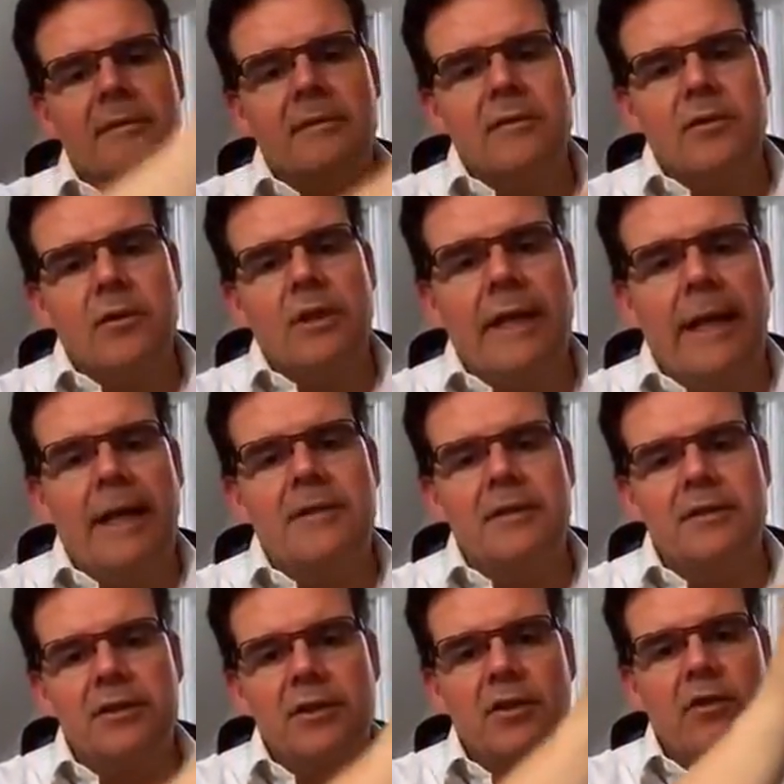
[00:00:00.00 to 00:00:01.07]
You can actually
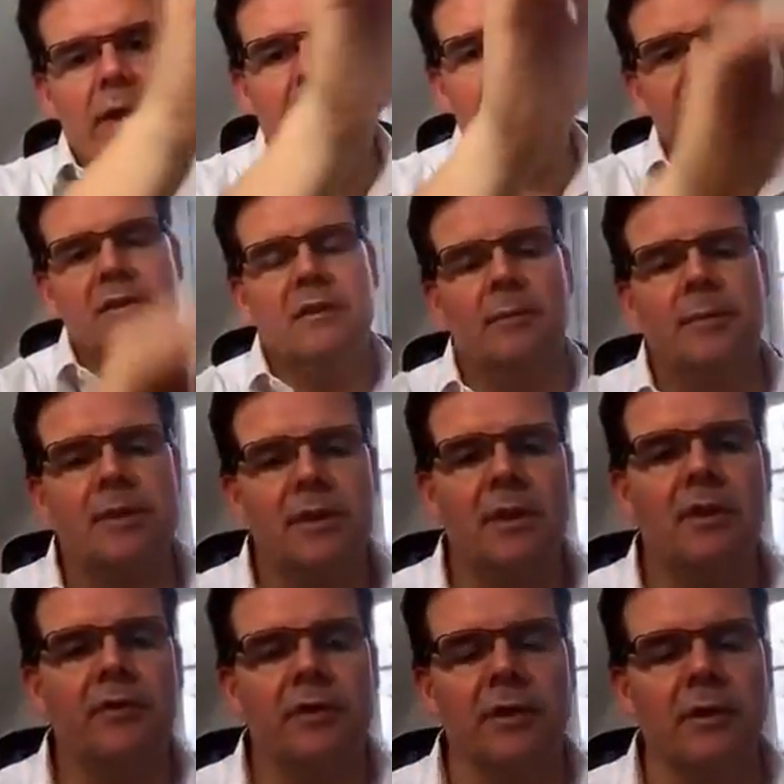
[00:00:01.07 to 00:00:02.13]
see cracks in the
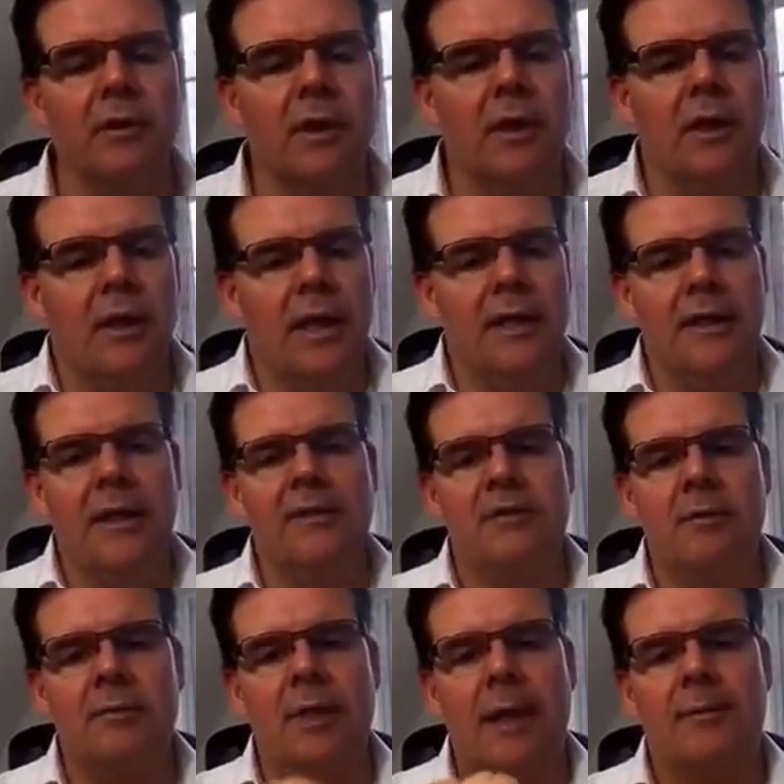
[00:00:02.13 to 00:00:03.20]
material, and then
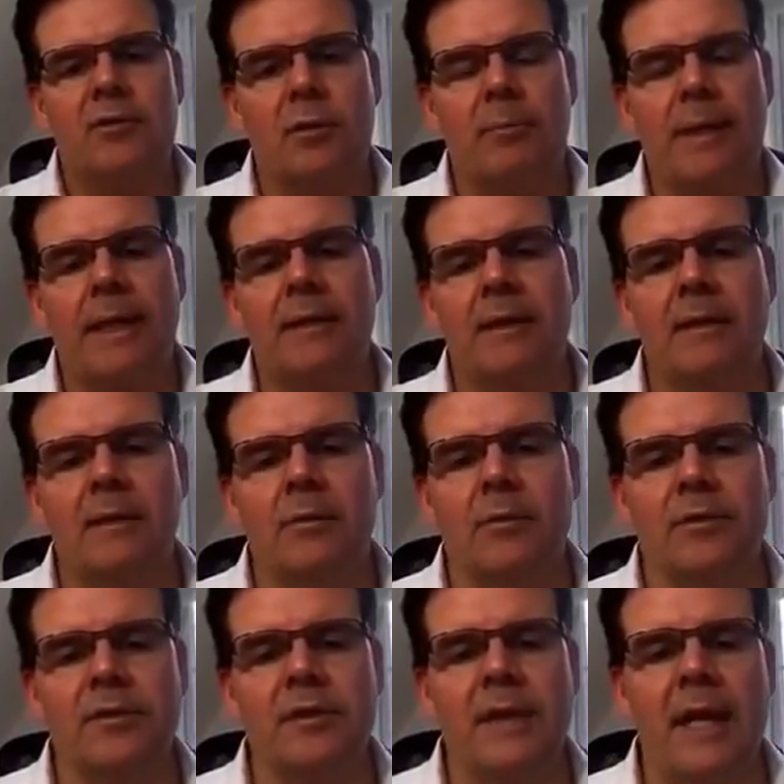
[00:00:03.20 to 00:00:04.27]
sometimes you'll bend it and it will
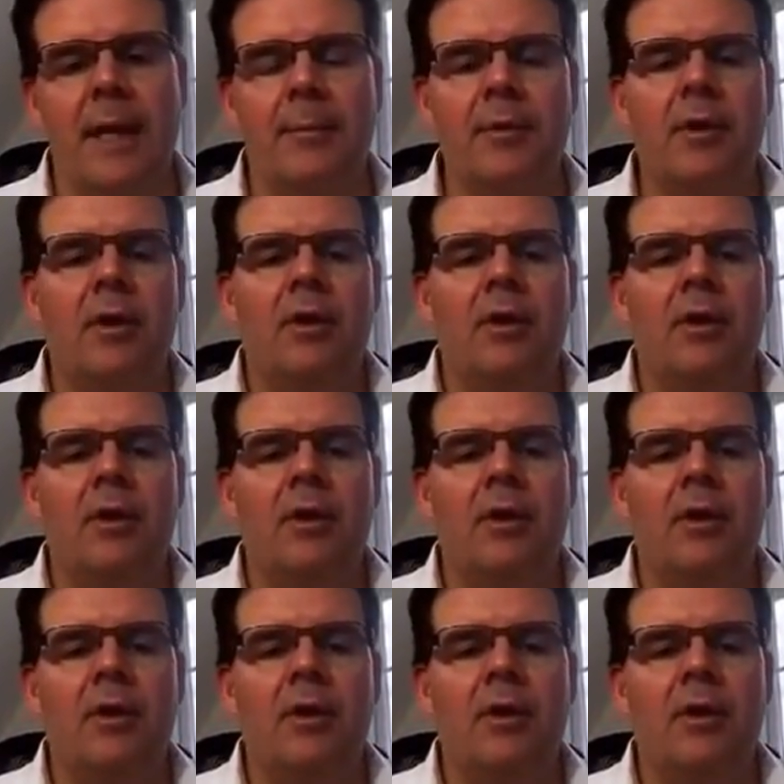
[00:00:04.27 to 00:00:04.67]
snap.